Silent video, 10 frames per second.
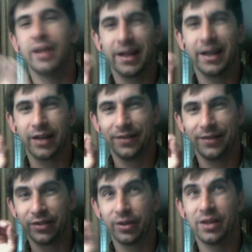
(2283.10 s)
I could have a
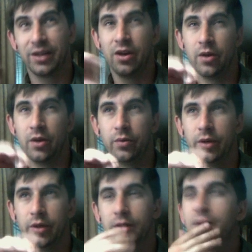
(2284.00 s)
grid node.
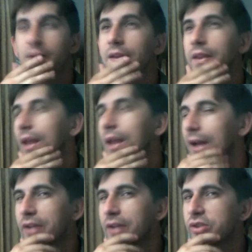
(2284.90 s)
That
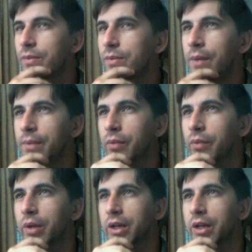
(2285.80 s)
actually might be the
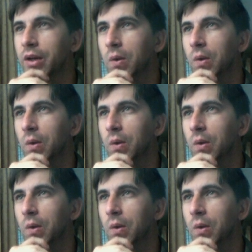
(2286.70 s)
way to go.